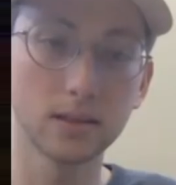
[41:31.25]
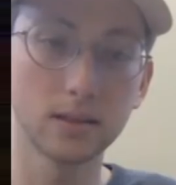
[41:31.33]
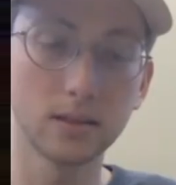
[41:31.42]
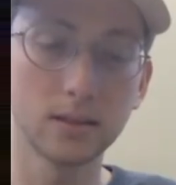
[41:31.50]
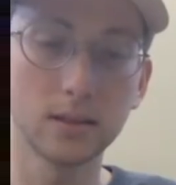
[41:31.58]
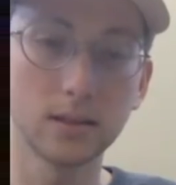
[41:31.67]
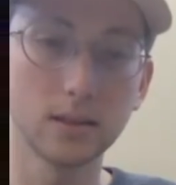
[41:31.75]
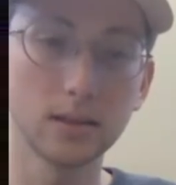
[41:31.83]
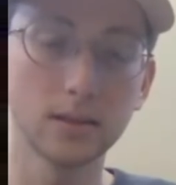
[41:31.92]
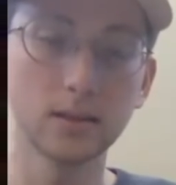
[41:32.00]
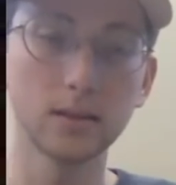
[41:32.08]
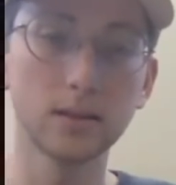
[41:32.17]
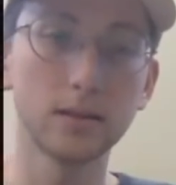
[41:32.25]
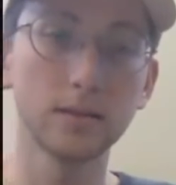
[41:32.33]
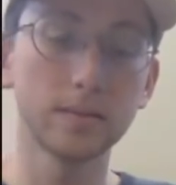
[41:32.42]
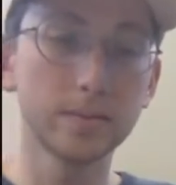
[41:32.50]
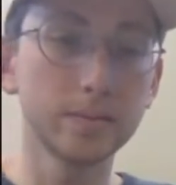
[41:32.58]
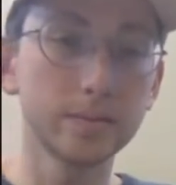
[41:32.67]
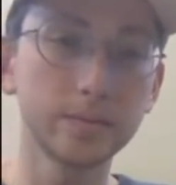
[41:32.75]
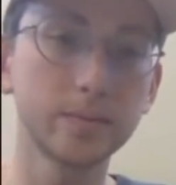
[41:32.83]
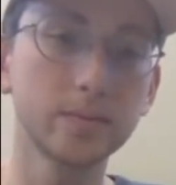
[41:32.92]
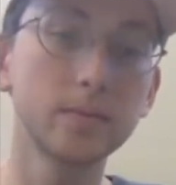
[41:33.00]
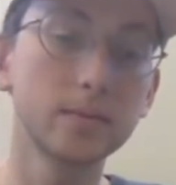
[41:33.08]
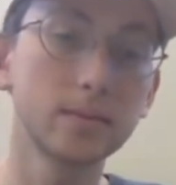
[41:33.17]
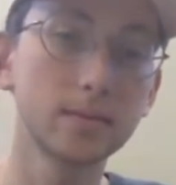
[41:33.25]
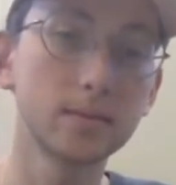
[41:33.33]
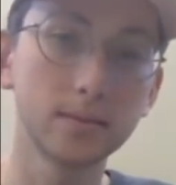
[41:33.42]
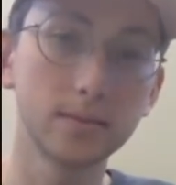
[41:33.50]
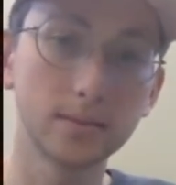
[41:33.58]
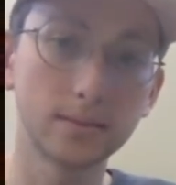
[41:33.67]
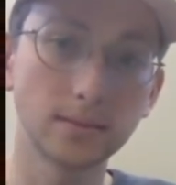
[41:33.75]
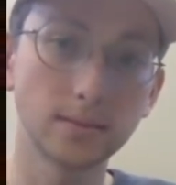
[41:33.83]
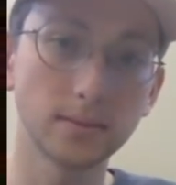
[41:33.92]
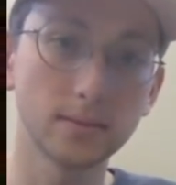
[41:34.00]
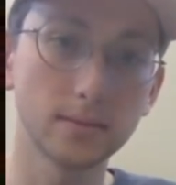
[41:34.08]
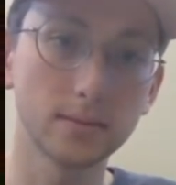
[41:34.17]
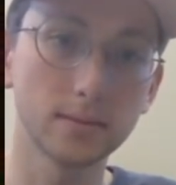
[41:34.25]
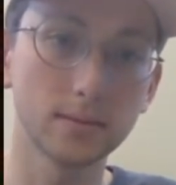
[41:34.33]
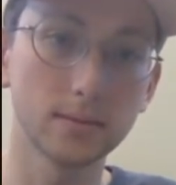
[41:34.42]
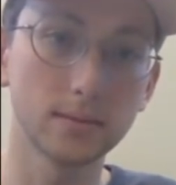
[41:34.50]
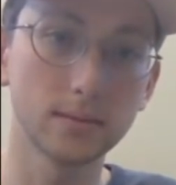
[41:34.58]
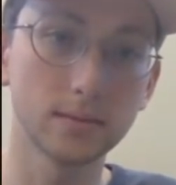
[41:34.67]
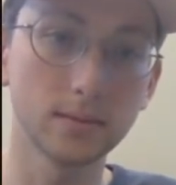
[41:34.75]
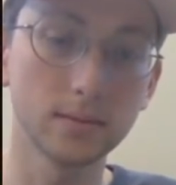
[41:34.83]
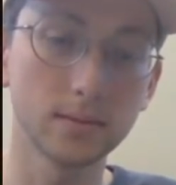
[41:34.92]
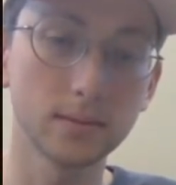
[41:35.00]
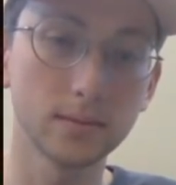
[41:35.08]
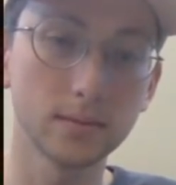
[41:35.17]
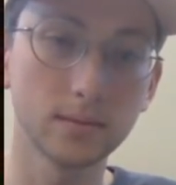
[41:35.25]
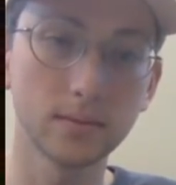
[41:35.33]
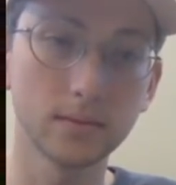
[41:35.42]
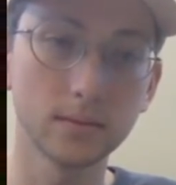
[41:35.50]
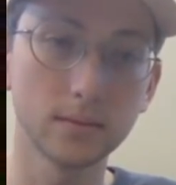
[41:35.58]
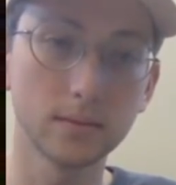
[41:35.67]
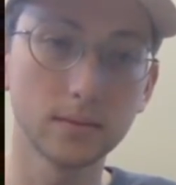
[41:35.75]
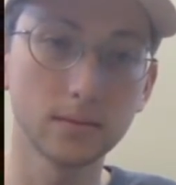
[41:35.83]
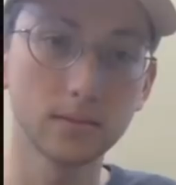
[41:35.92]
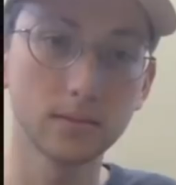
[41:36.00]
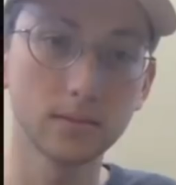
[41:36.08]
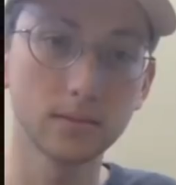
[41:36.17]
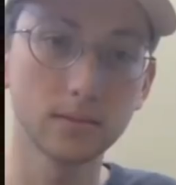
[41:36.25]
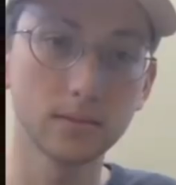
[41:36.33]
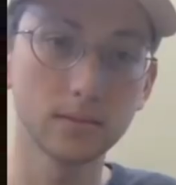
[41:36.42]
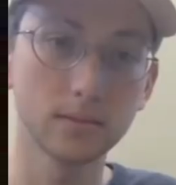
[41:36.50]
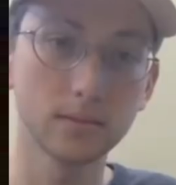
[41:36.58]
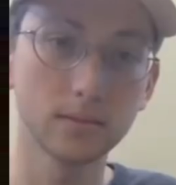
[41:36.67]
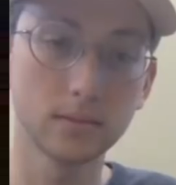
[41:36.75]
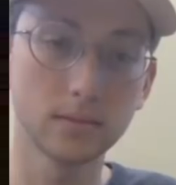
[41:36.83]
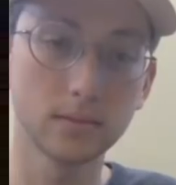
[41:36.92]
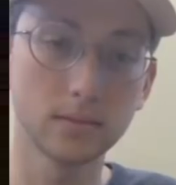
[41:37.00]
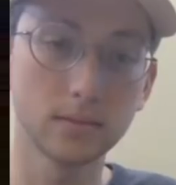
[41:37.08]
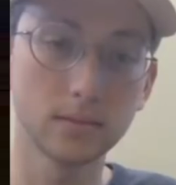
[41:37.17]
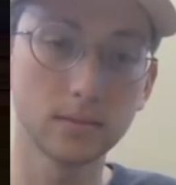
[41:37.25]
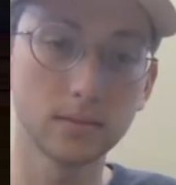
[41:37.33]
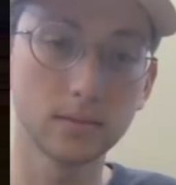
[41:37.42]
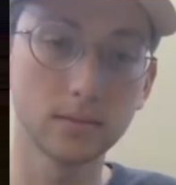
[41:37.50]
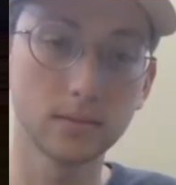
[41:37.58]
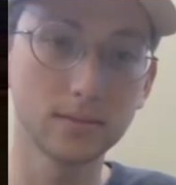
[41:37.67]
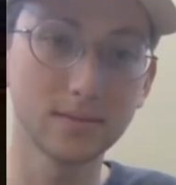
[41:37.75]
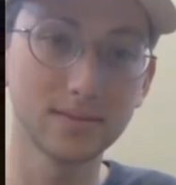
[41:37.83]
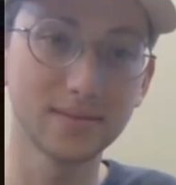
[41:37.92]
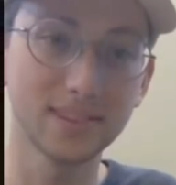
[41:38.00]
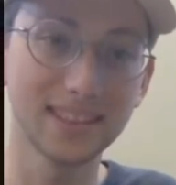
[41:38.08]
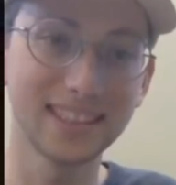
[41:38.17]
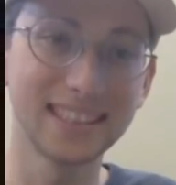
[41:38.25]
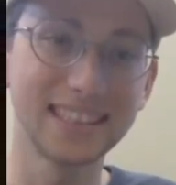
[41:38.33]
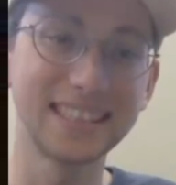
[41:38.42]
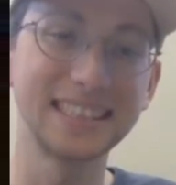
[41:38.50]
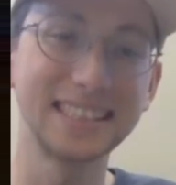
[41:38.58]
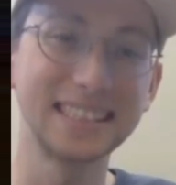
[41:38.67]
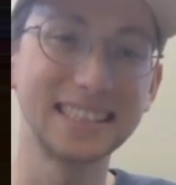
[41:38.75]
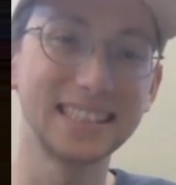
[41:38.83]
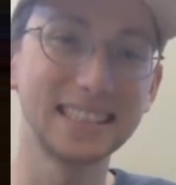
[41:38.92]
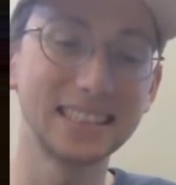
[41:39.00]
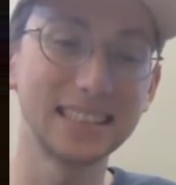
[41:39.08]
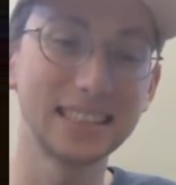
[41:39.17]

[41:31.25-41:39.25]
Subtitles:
The person shown says nothing.